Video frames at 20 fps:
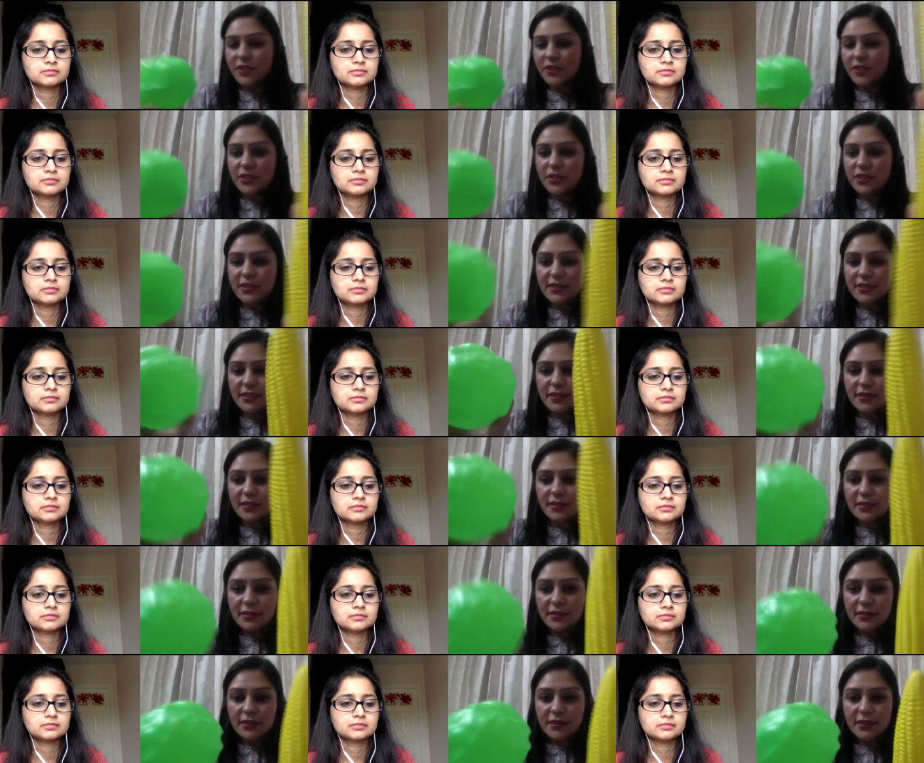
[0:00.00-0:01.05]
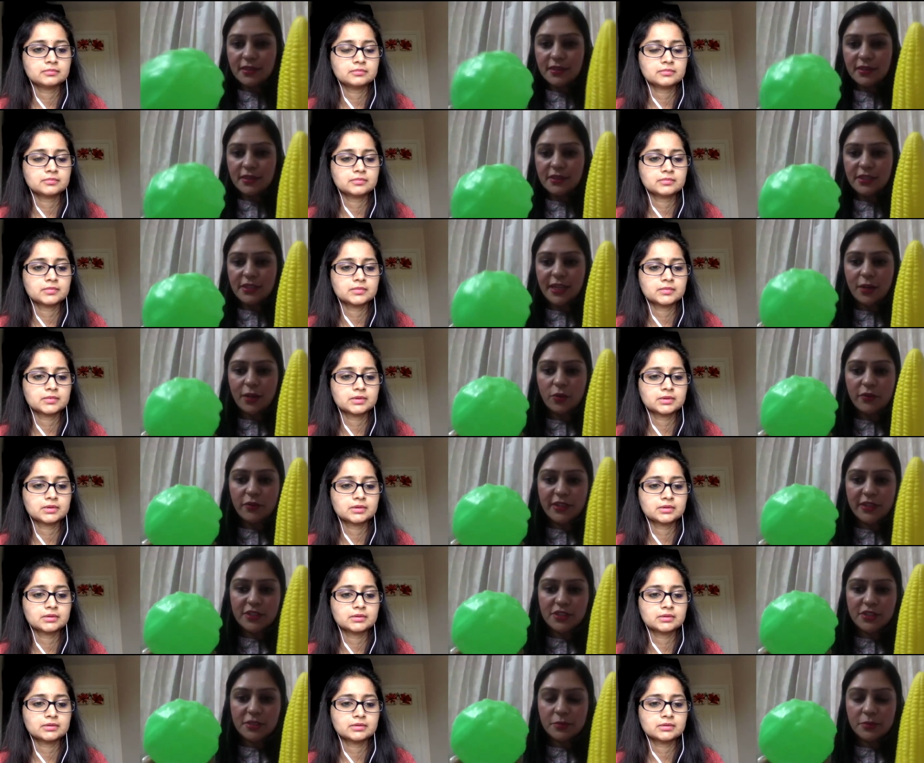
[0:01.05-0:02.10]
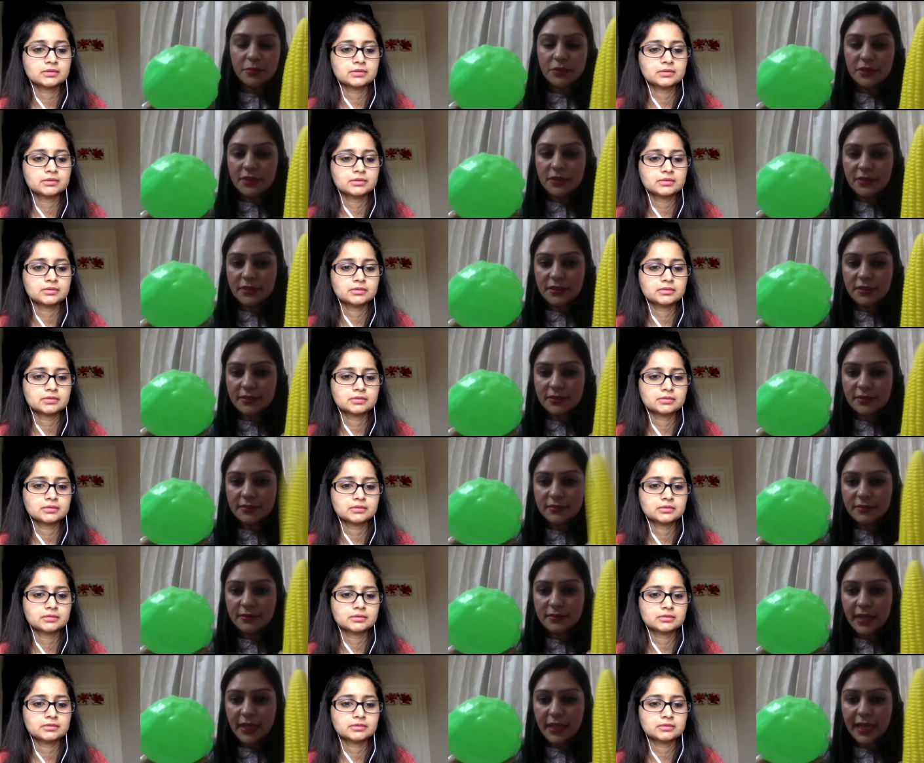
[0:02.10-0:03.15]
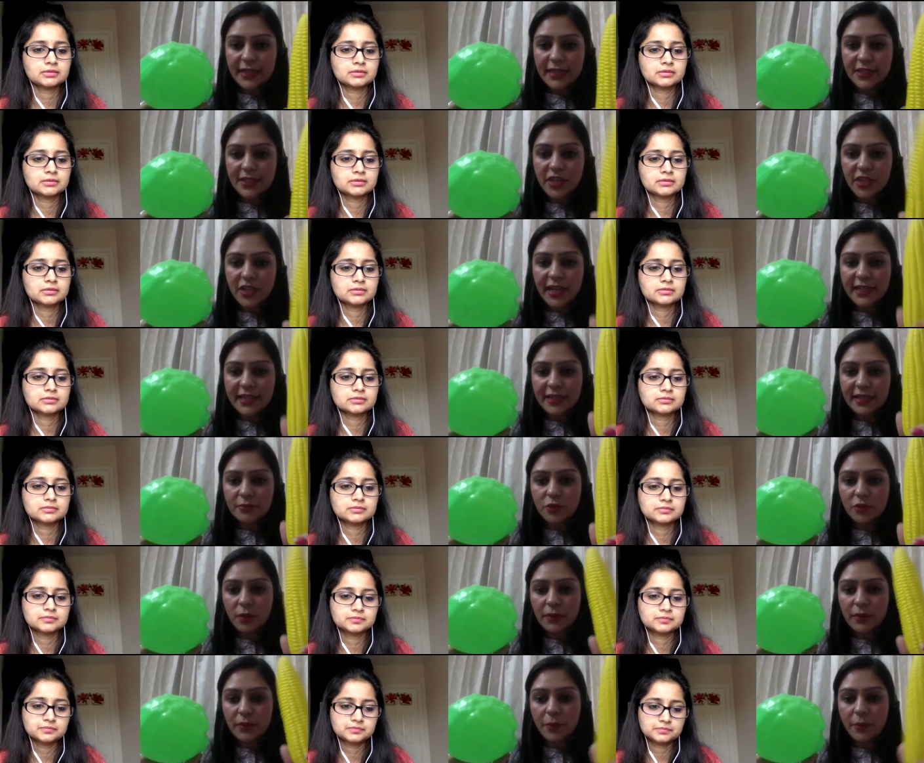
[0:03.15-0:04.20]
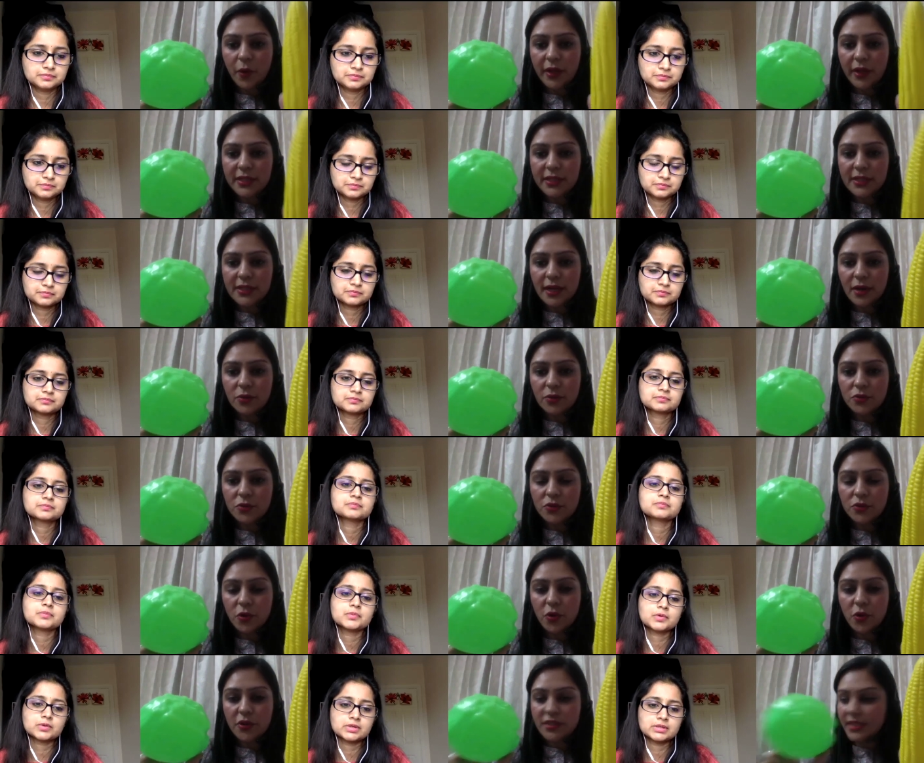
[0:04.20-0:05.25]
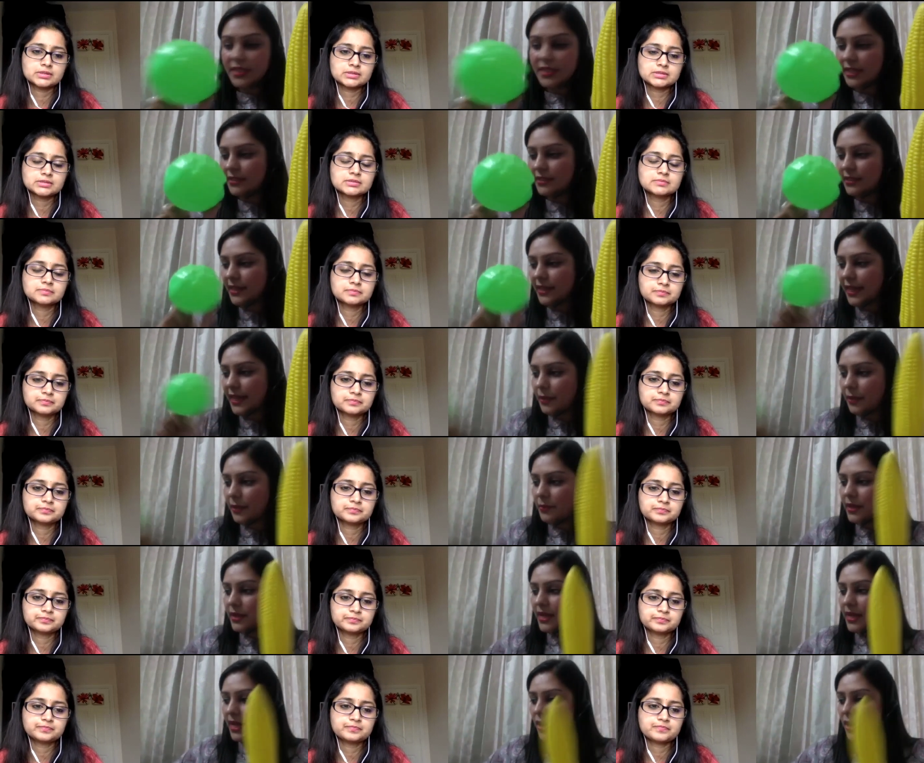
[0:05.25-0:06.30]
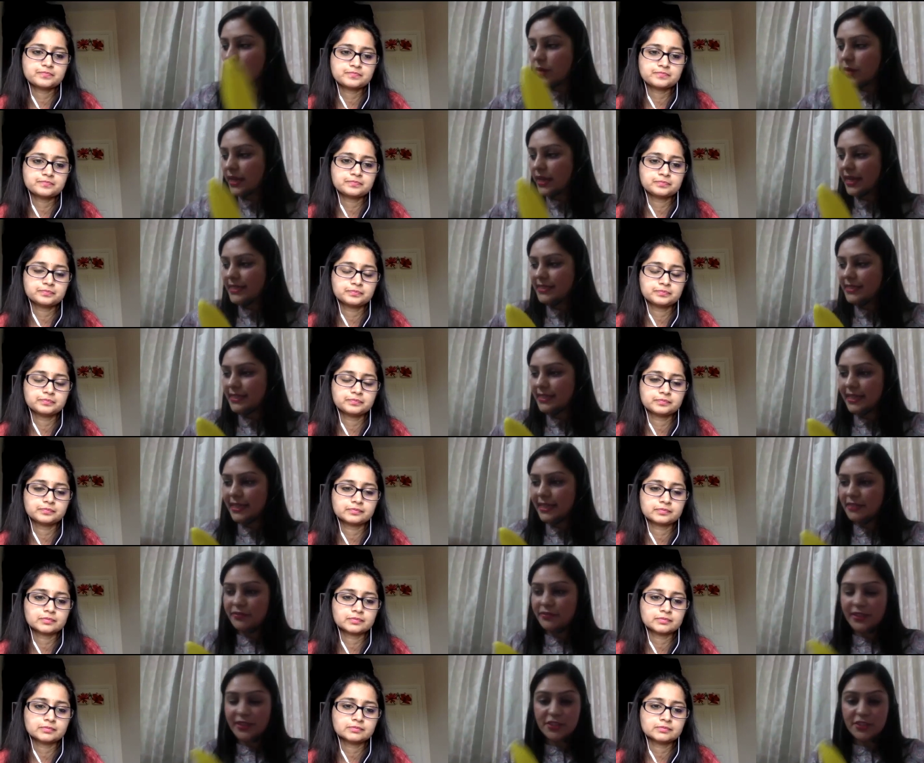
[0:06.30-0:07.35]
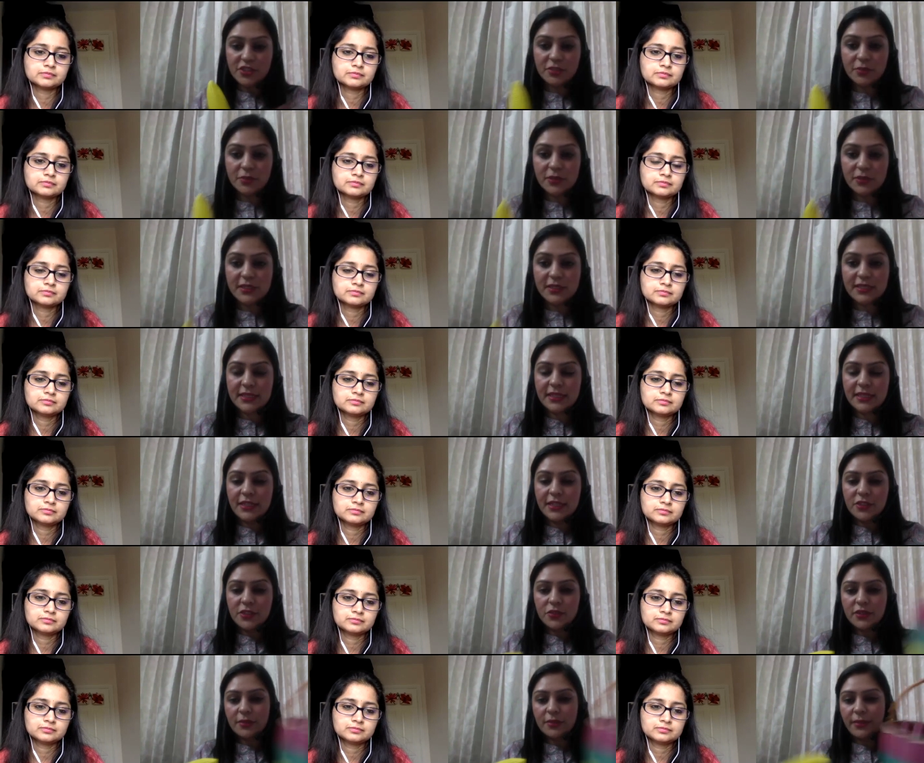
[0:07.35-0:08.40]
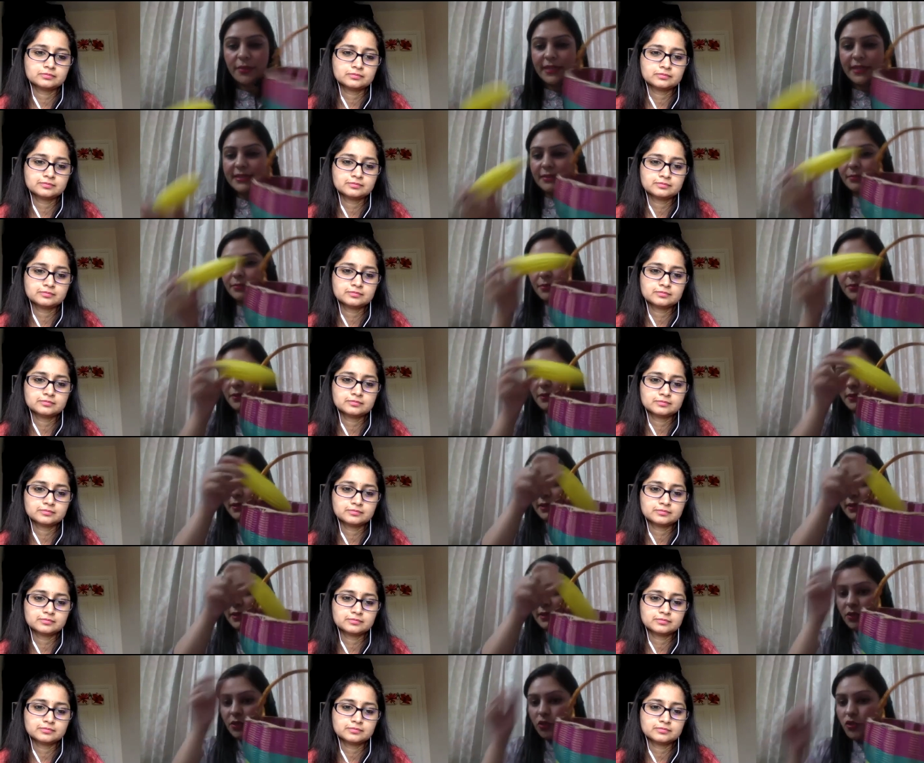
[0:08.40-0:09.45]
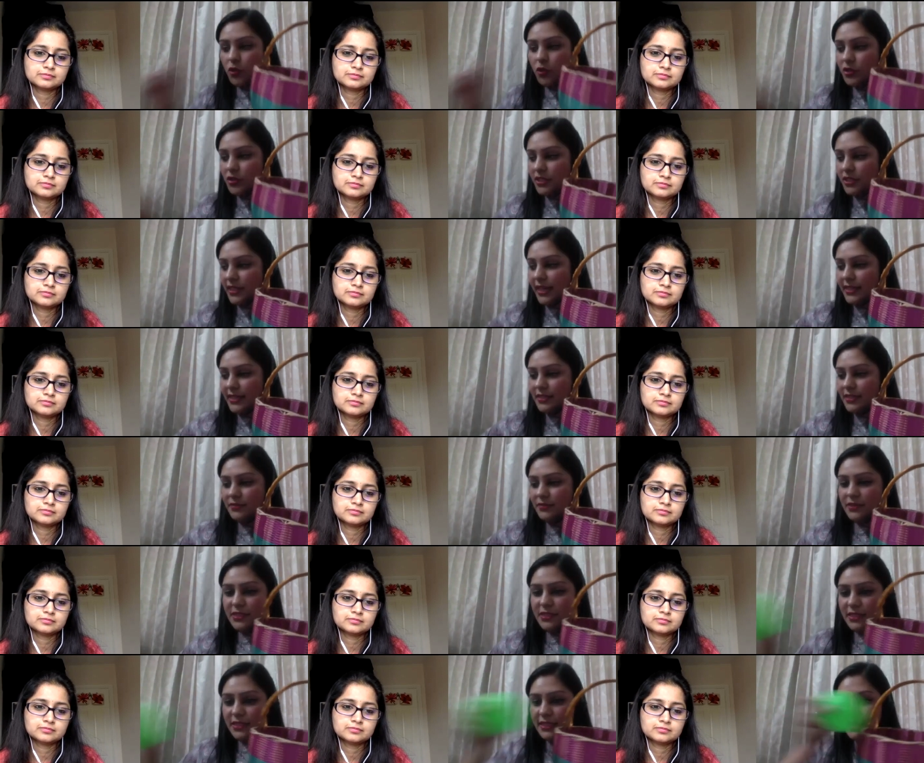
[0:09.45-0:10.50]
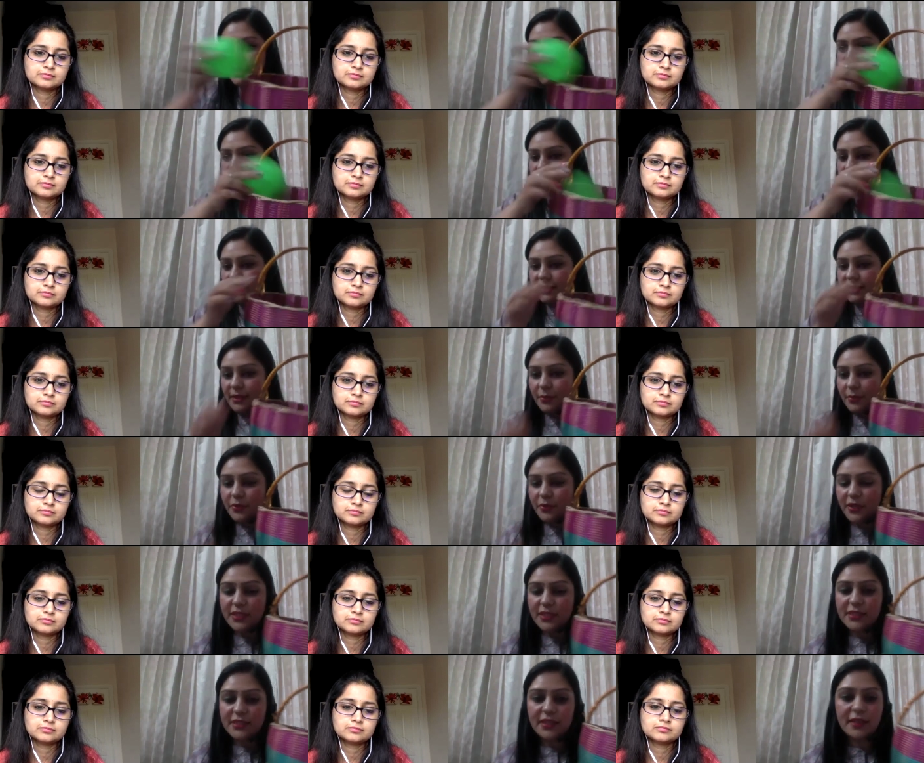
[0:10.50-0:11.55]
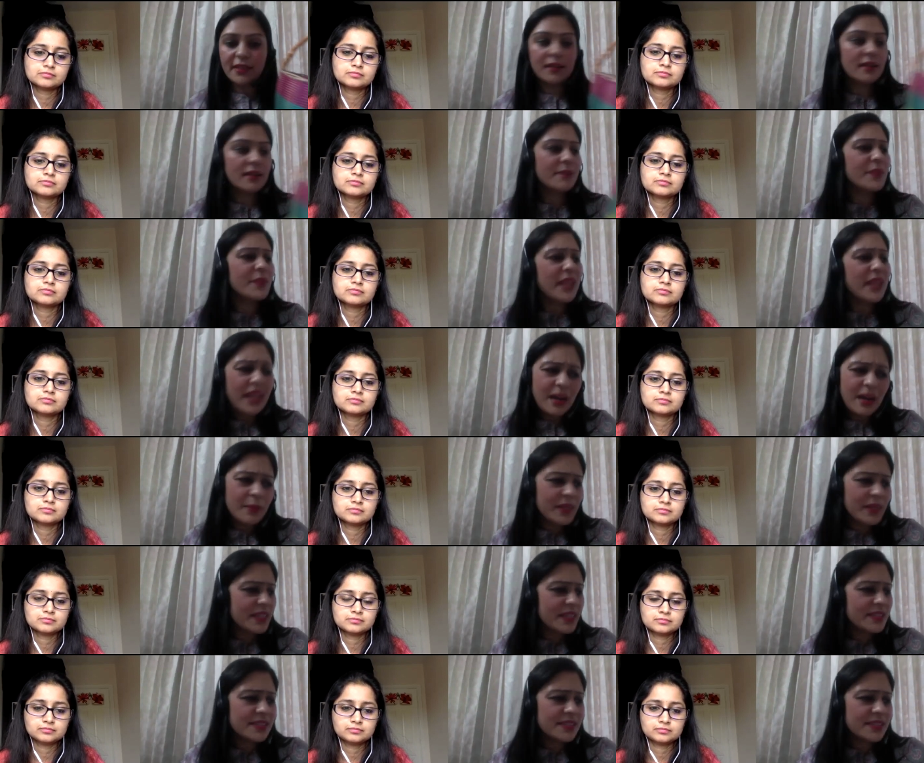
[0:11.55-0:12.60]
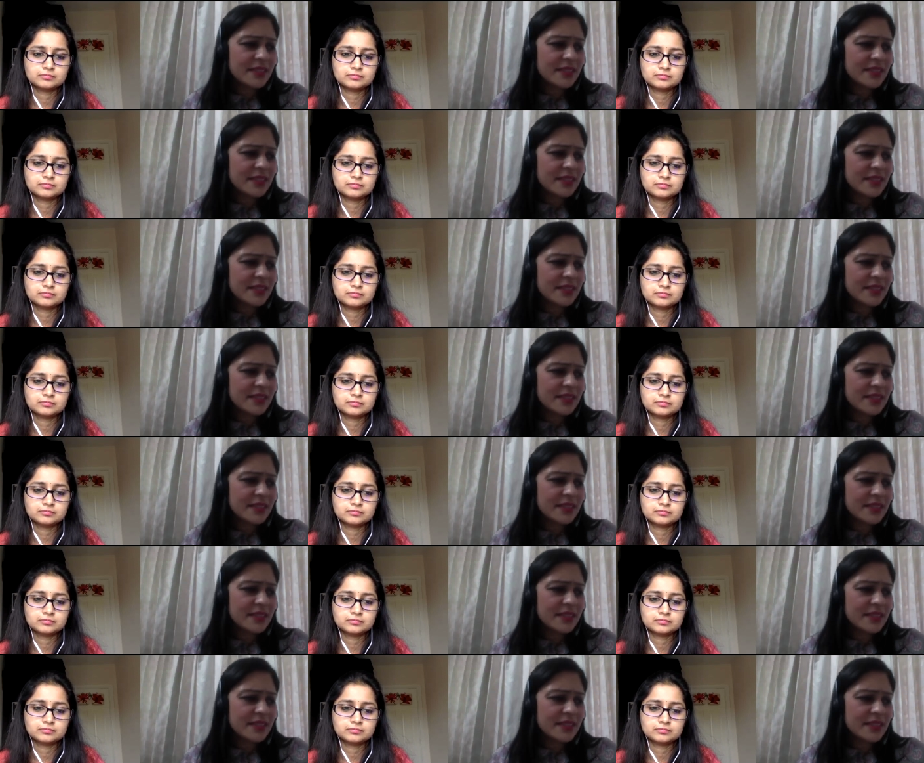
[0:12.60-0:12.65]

Speaker 1: is the yellow vegetable, and the child can probably point out or say the name. Okay, let's collect vegetables. You can play simple sorting activities, separating. I mean, it's,